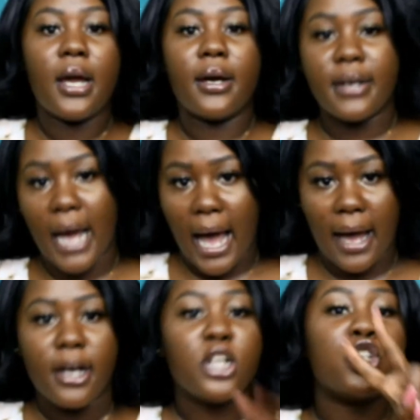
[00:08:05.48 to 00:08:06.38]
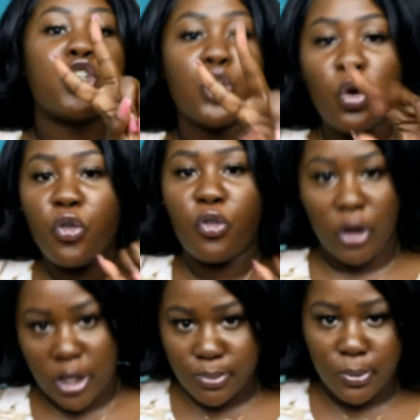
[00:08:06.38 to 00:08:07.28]
got two
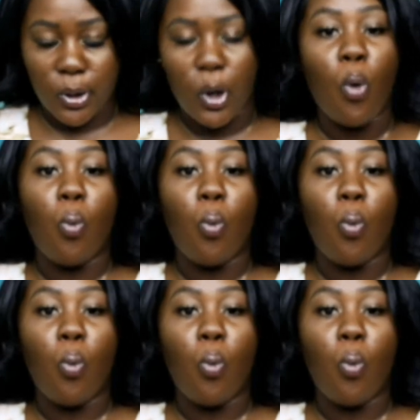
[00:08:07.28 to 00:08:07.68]
Facebook.